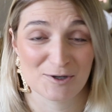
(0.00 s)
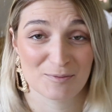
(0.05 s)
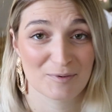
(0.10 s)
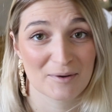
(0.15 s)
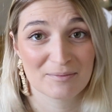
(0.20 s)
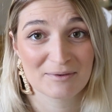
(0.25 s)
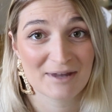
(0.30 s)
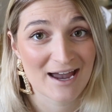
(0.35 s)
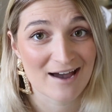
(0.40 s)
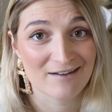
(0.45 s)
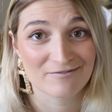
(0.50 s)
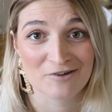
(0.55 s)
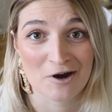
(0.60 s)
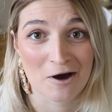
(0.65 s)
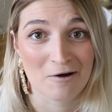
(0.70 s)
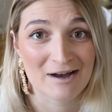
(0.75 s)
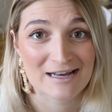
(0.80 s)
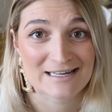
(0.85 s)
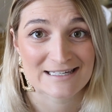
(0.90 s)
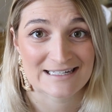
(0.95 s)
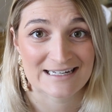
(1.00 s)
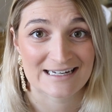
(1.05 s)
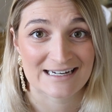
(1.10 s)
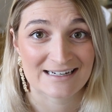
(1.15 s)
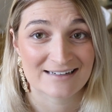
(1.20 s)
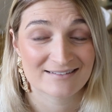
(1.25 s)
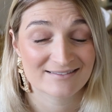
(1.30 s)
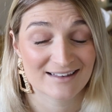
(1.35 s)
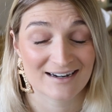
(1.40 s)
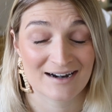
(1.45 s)
you probably have no
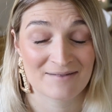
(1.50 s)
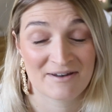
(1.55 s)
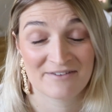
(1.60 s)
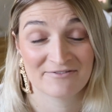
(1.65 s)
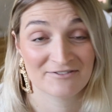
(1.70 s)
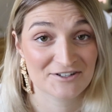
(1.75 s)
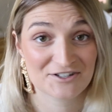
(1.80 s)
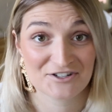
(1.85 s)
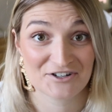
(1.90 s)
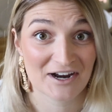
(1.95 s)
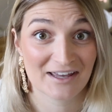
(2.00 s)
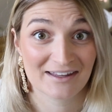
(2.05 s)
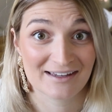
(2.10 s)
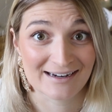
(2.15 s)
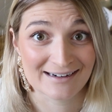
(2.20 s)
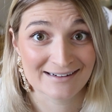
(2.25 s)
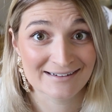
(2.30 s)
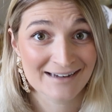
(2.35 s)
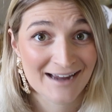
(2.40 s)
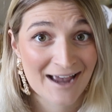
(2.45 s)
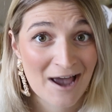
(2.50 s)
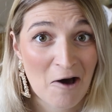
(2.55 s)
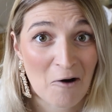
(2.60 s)
idea that I'm even Australian